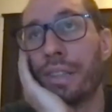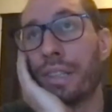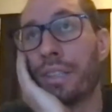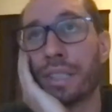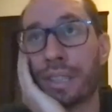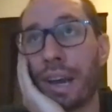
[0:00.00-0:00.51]

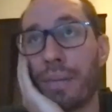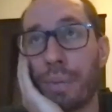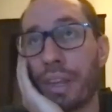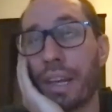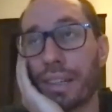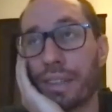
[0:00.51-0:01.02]
uh, just
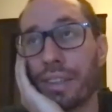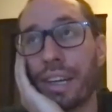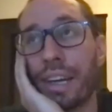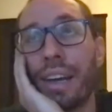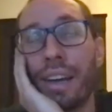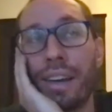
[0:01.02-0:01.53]

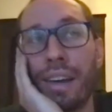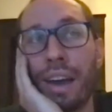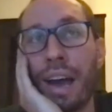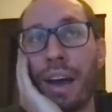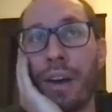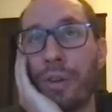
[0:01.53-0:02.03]
hypothetically,
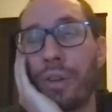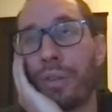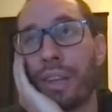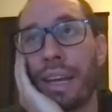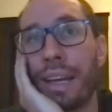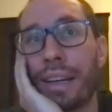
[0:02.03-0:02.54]
how do you
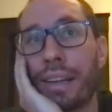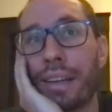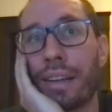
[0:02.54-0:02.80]
think